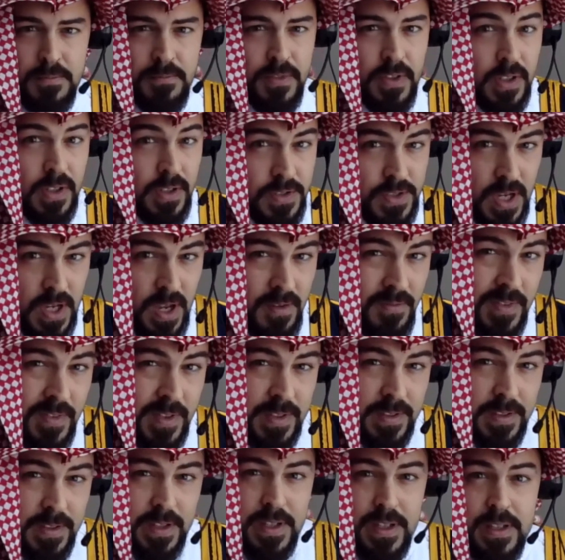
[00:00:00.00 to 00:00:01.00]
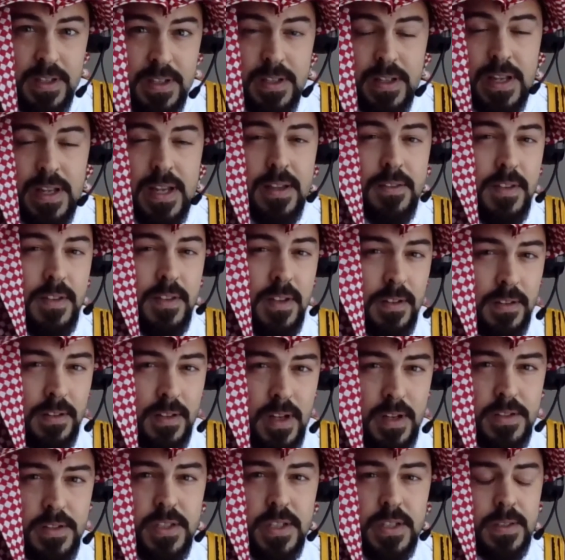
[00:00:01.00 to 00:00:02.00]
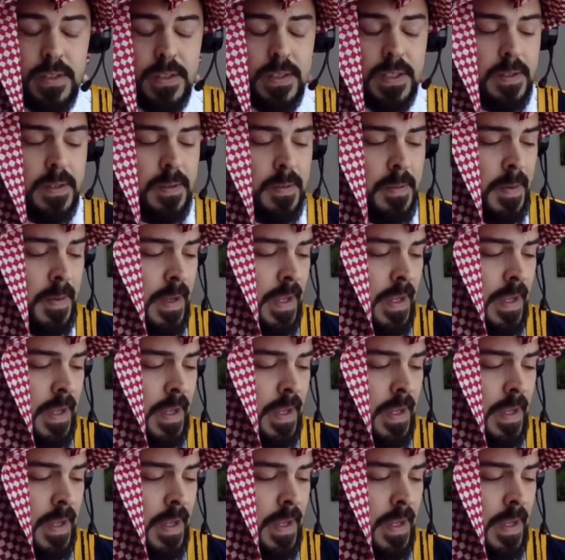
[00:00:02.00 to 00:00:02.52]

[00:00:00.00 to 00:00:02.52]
philosophically and theologically.